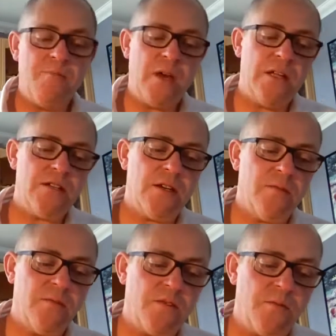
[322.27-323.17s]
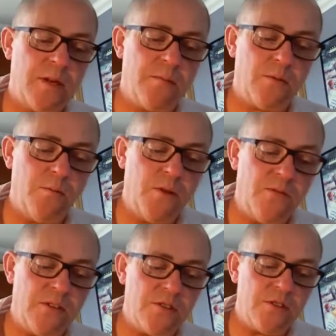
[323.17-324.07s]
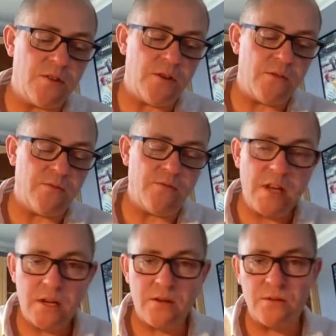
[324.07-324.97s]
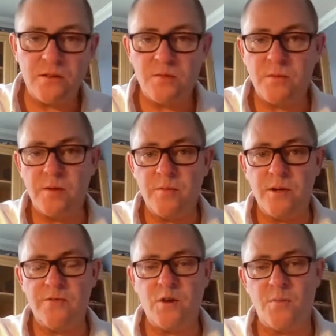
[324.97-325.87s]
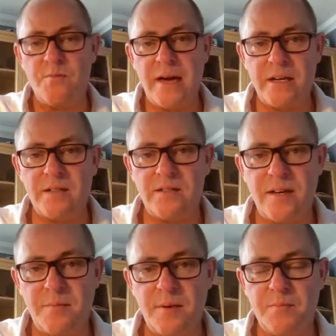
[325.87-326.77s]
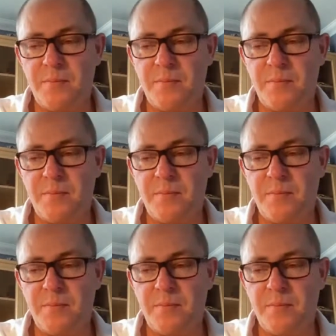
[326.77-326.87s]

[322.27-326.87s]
In terms of people moving to their own vehicles, we've gone back a step.